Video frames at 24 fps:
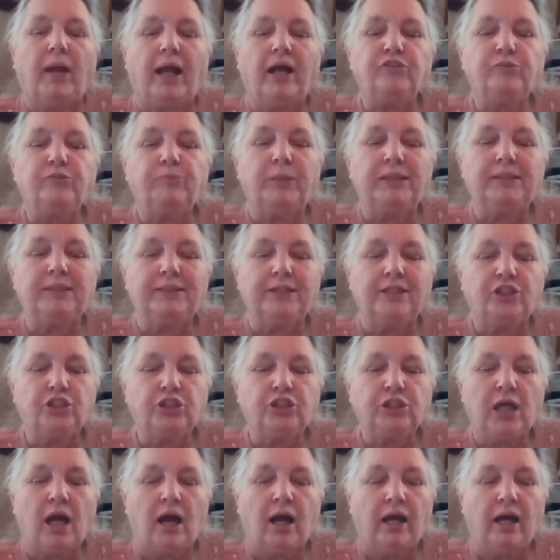has been
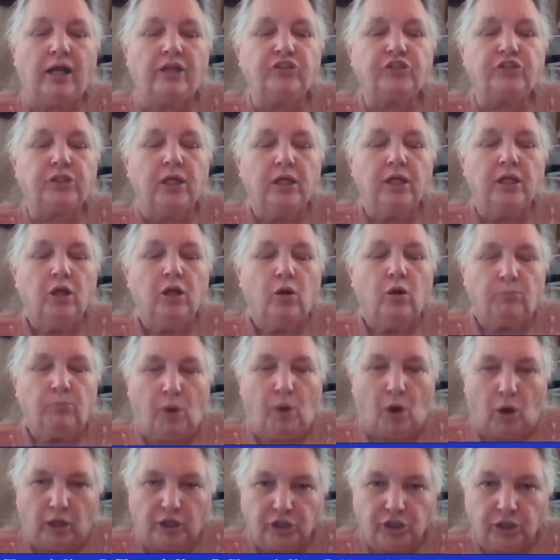digitized
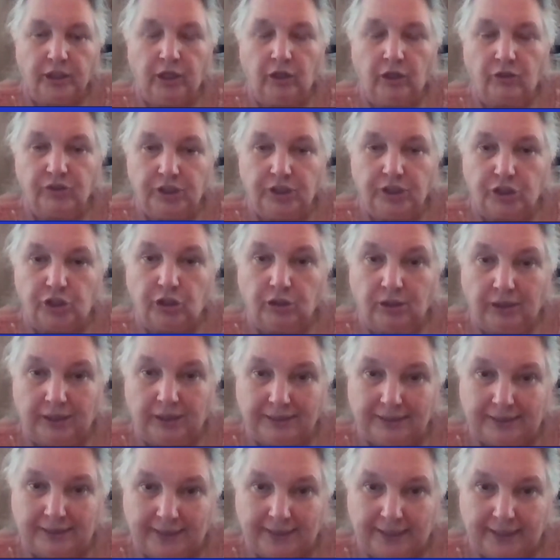partially on Digital
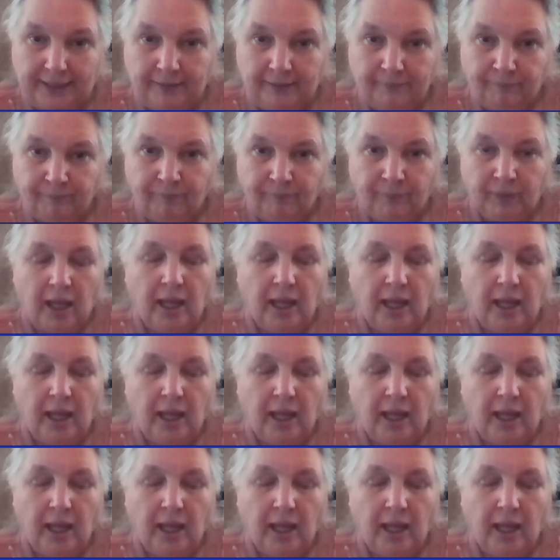NC,